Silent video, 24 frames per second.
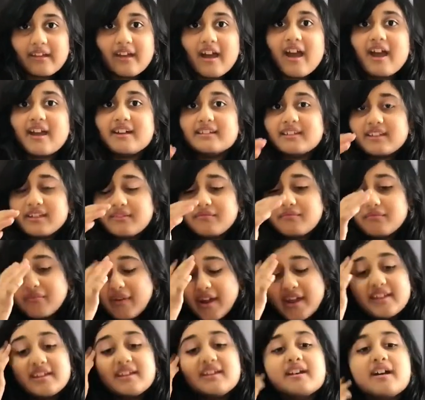I did
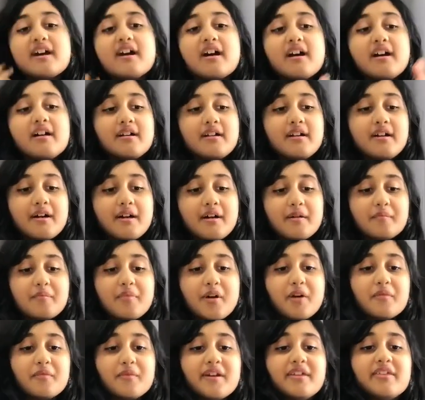right here,
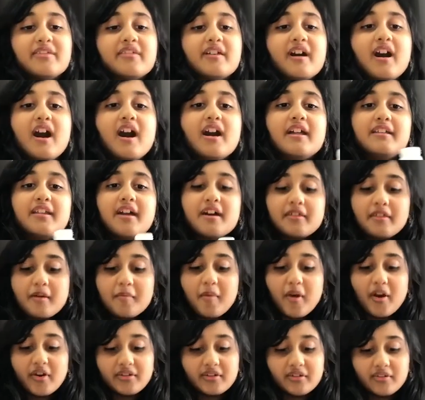but with another
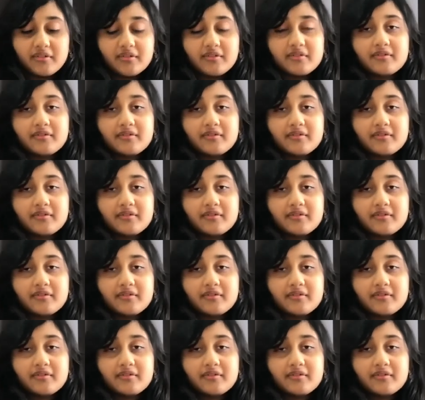bottle.